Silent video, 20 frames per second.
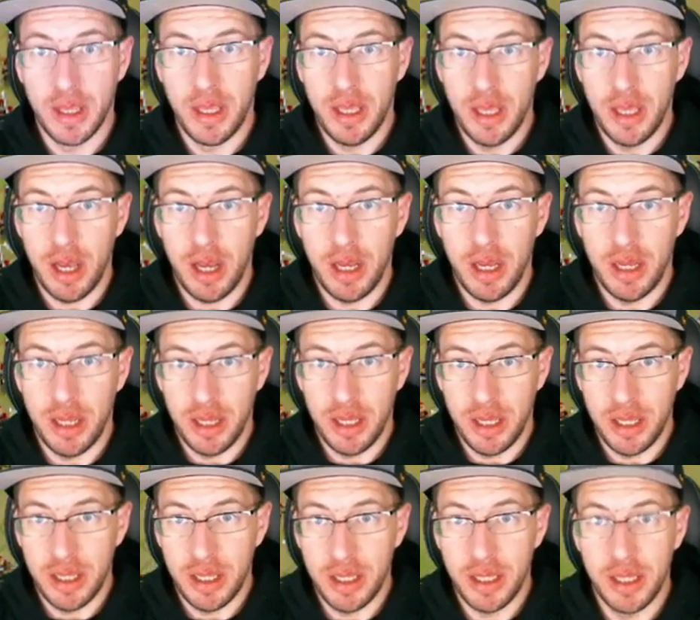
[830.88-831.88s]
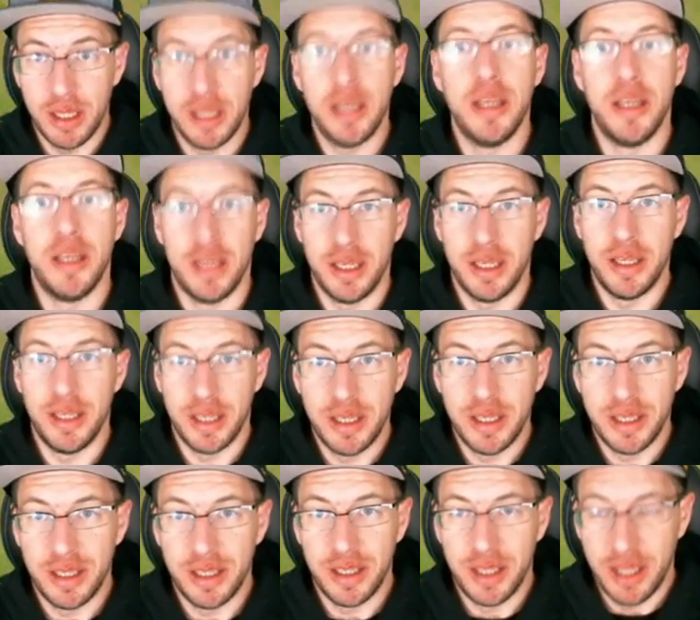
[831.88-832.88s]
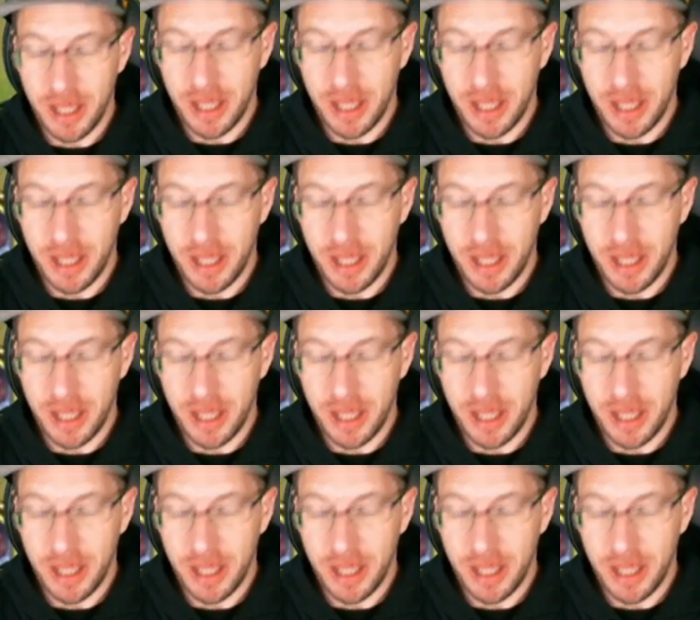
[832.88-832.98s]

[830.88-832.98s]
and we're trying to win the Imperium. What are you doing?